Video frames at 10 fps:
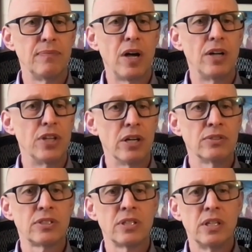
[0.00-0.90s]

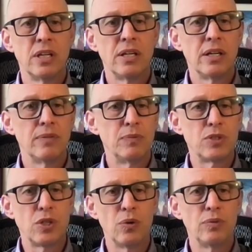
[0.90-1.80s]
adults um,
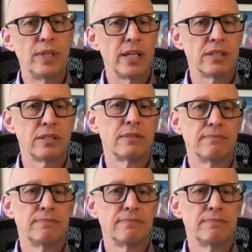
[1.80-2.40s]
so yes